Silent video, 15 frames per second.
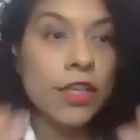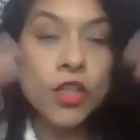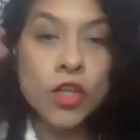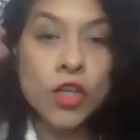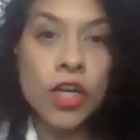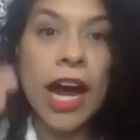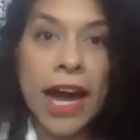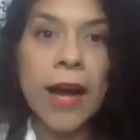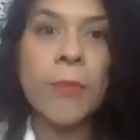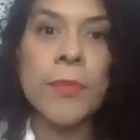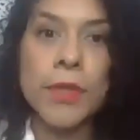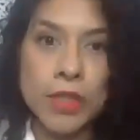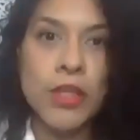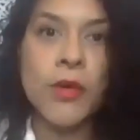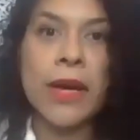you're up,
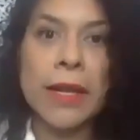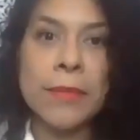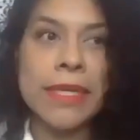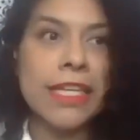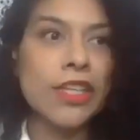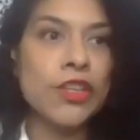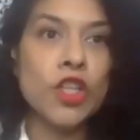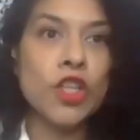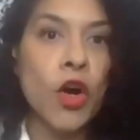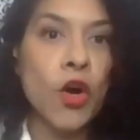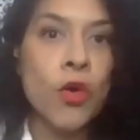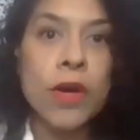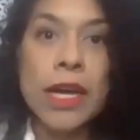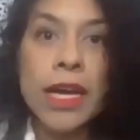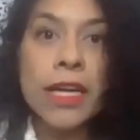you know what I mean?
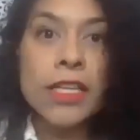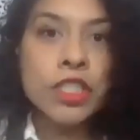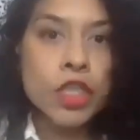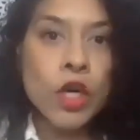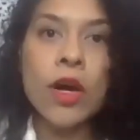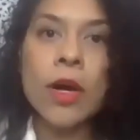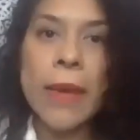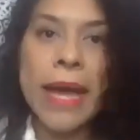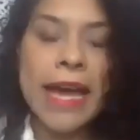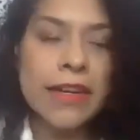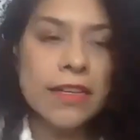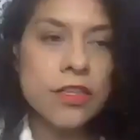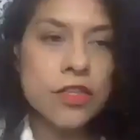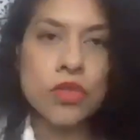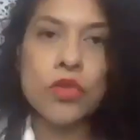Don't show up at
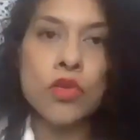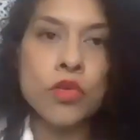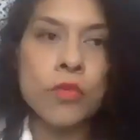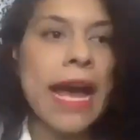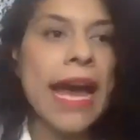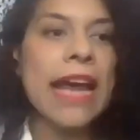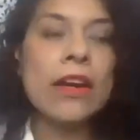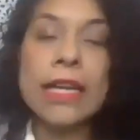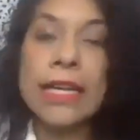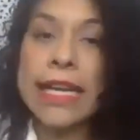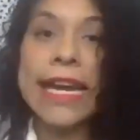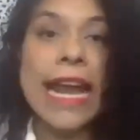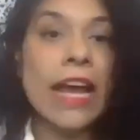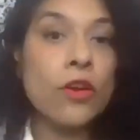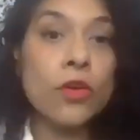a Zoom. I
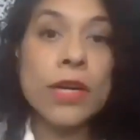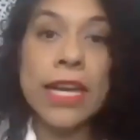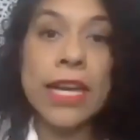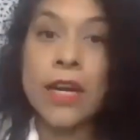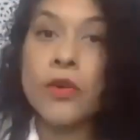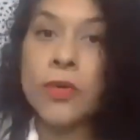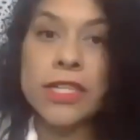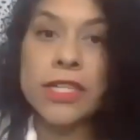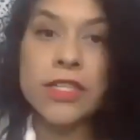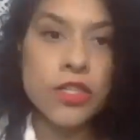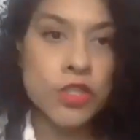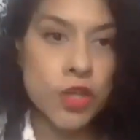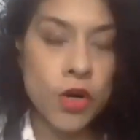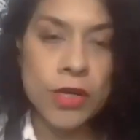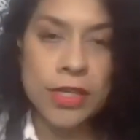don't care who it is you're
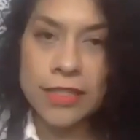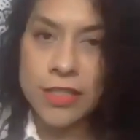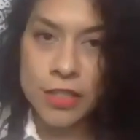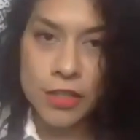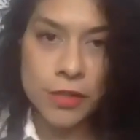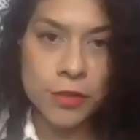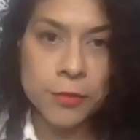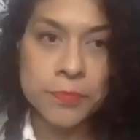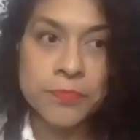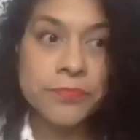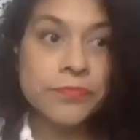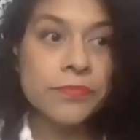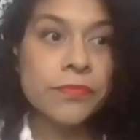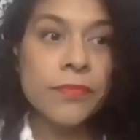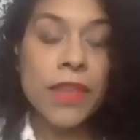showing to,
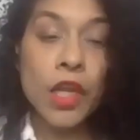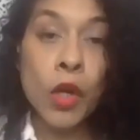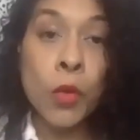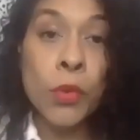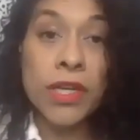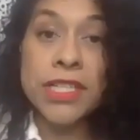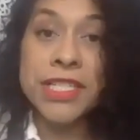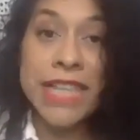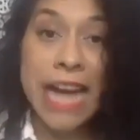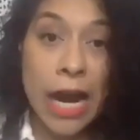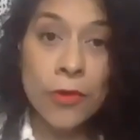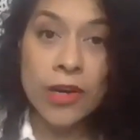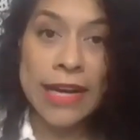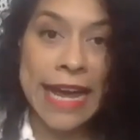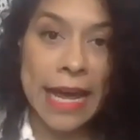with a
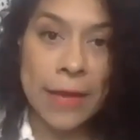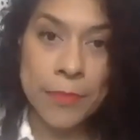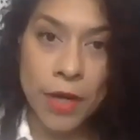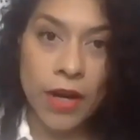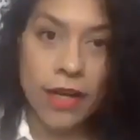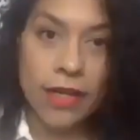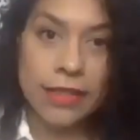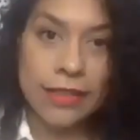shower cap on.